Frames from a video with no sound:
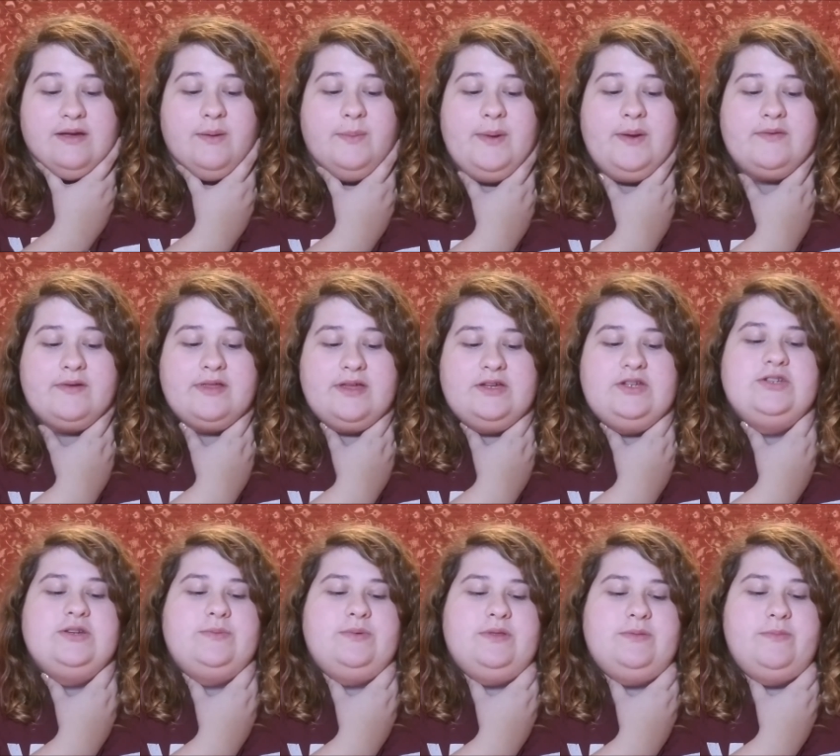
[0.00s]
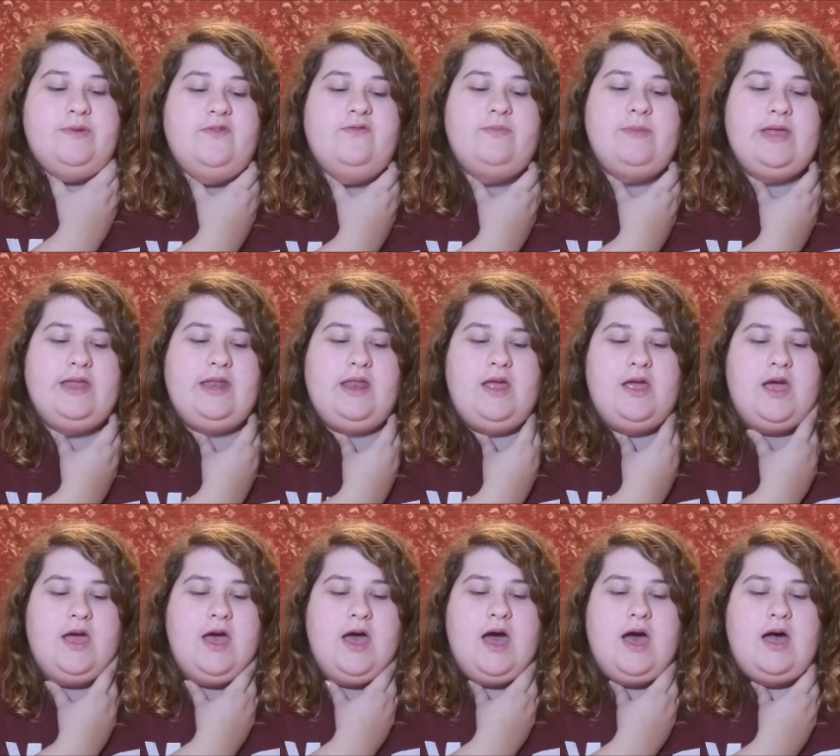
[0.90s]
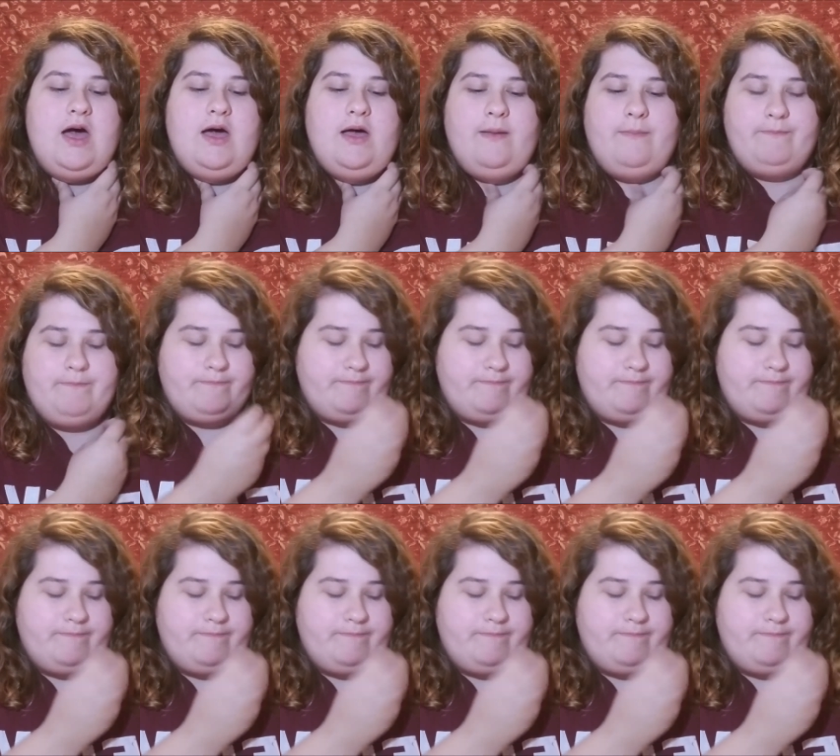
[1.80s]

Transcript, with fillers: my relationship with movement uh,